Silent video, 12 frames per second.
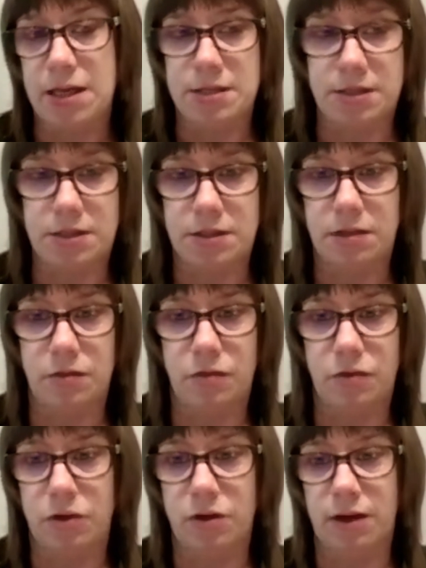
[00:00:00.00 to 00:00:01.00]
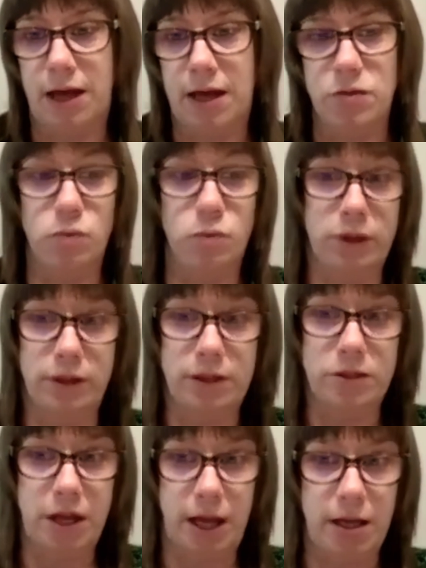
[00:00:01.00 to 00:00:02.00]
is delivered has
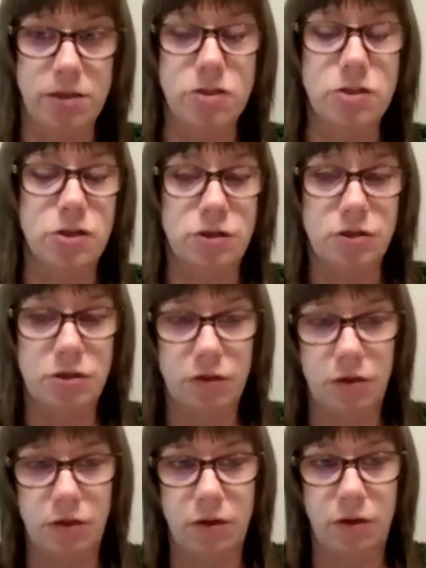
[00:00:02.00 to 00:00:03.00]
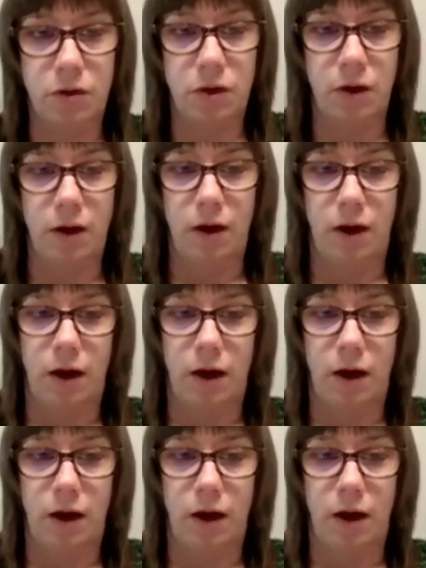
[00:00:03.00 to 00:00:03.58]
really changed too.